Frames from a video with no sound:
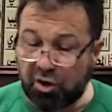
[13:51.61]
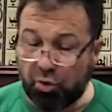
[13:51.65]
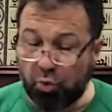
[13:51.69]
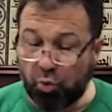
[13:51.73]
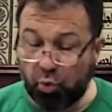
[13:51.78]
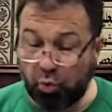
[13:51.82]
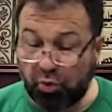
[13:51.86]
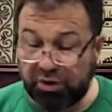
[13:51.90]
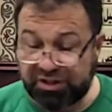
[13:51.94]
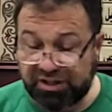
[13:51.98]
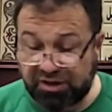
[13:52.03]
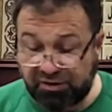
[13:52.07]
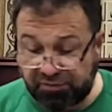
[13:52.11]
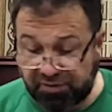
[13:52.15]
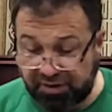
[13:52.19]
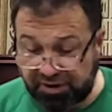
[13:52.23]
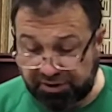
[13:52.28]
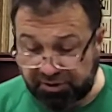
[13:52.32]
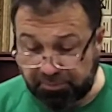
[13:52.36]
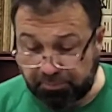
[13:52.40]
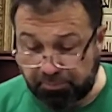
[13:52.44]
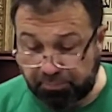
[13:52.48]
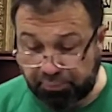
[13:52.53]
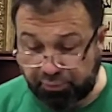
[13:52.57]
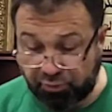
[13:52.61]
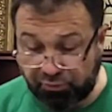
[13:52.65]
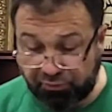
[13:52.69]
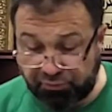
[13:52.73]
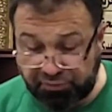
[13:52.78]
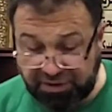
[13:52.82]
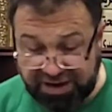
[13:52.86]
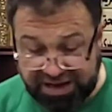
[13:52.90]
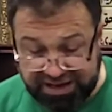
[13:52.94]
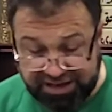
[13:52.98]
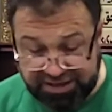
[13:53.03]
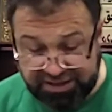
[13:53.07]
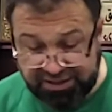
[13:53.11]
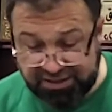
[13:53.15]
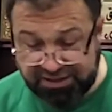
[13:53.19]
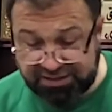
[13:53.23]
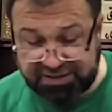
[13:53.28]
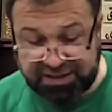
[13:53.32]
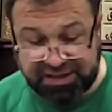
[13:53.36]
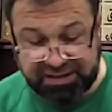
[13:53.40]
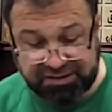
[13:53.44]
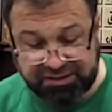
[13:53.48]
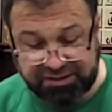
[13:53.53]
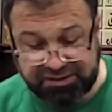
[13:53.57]
whenever
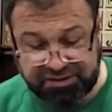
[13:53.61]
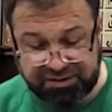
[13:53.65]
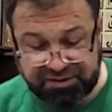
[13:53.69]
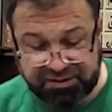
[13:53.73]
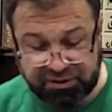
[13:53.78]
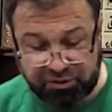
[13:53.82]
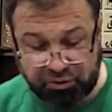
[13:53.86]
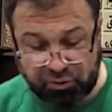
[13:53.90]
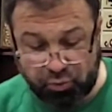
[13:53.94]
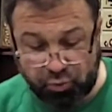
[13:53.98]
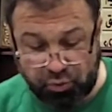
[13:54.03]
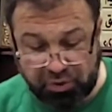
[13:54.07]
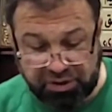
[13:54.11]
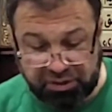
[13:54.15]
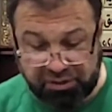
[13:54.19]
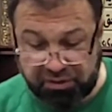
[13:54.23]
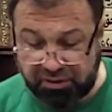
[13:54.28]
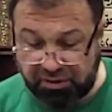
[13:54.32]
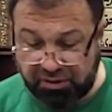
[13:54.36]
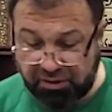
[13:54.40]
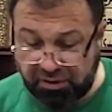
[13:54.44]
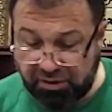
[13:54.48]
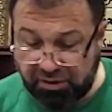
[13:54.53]
provided with